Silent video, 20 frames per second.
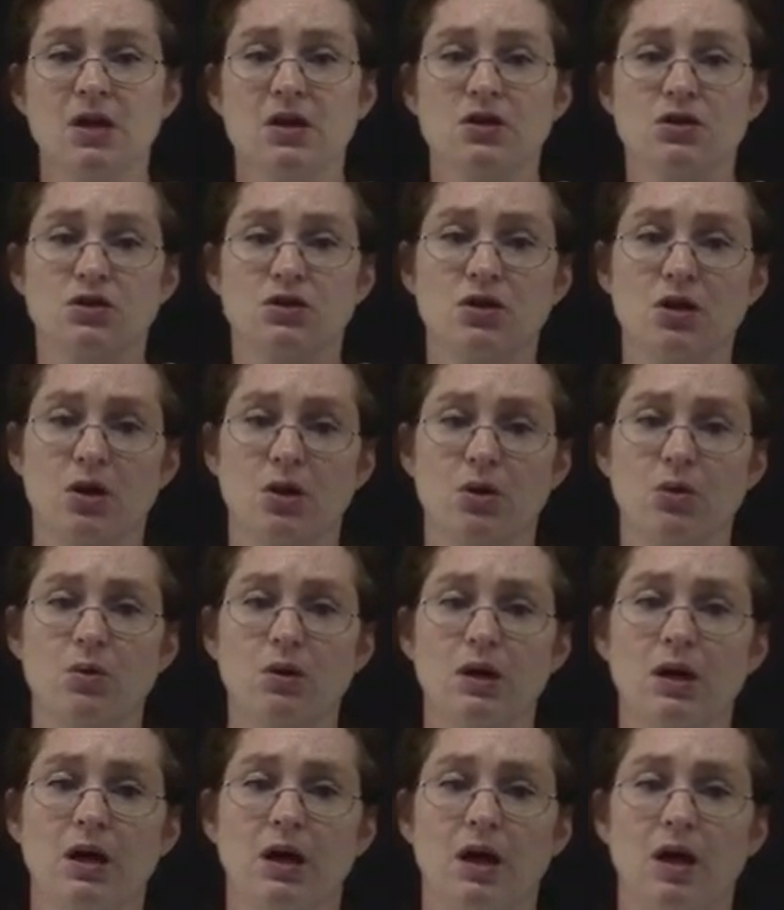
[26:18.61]
So
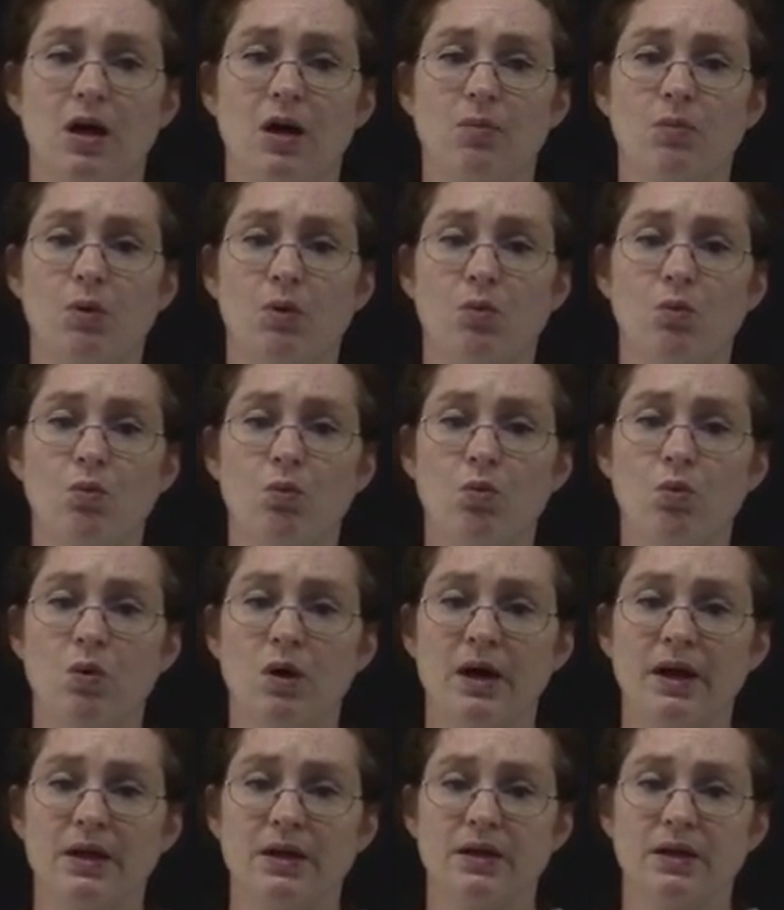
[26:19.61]
um,
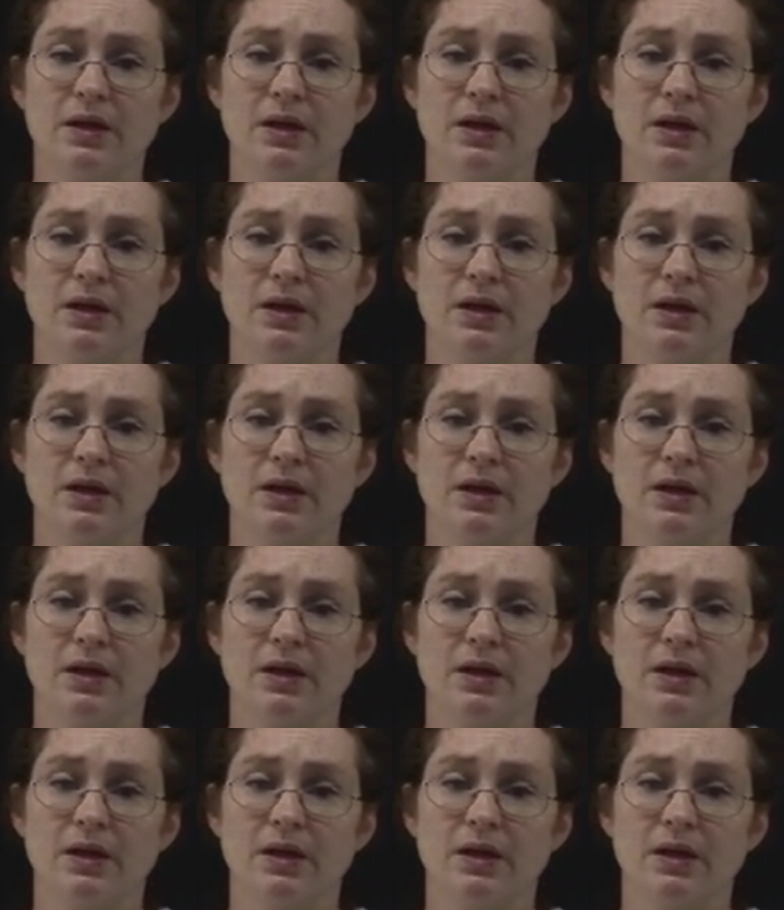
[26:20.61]
what,